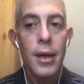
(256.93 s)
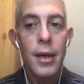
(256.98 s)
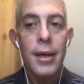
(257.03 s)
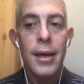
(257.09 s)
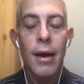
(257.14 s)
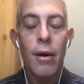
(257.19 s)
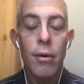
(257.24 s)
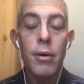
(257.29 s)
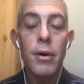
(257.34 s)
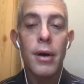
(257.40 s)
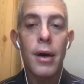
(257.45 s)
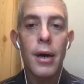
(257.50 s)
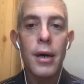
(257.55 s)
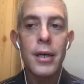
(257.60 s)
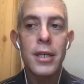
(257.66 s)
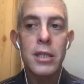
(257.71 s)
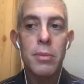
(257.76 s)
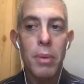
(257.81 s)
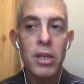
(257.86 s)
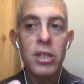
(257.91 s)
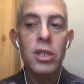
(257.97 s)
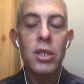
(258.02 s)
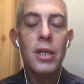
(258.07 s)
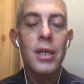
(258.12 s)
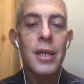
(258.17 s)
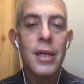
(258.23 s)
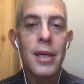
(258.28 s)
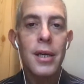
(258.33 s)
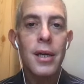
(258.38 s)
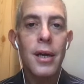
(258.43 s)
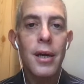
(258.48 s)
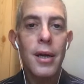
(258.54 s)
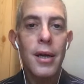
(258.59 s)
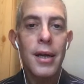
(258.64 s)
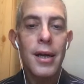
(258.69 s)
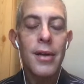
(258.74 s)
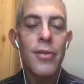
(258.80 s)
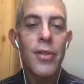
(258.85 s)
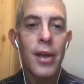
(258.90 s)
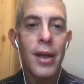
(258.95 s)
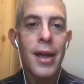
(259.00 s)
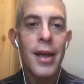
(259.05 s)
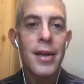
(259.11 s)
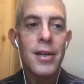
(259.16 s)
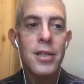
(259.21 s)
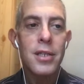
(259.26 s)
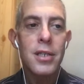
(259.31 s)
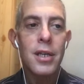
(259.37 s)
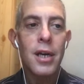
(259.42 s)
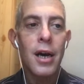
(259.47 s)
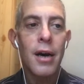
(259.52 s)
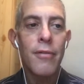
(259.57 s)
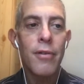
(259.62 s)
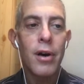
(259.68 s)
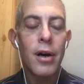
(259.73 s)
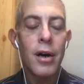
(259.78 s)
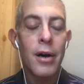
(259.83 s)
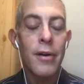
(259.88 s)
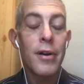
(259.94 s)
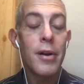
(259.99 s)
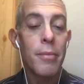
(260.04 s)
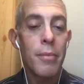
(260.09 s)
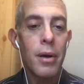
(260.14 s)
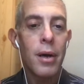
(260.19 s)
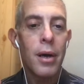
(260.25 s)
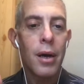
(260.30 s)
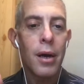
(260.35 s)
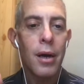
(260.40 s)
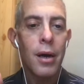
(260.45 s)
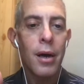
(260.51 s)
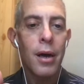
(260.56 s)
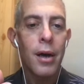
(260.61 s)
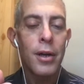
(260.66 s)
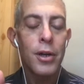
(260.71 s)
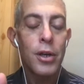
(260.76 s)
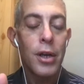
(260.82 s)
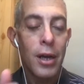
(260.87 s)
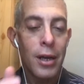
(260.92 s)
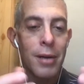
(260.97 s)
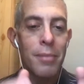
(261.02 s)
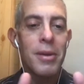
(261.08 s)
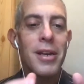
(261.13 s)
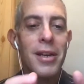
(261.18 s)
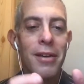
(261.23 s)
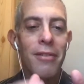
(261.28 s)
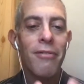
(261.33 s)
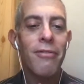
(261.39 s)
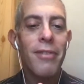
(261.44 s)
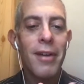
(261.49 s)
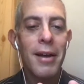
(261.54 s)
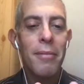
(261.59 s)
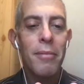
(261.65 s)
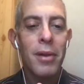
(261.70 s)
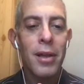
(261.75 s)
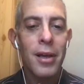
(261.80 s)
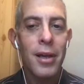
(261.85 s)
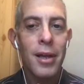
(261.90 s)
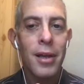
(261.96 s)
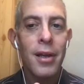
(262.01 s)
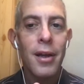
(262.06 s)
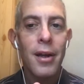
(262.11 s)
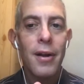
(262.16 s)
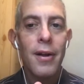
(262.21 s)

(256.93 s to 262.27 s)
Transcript: Now, especially in the case of an immediate family,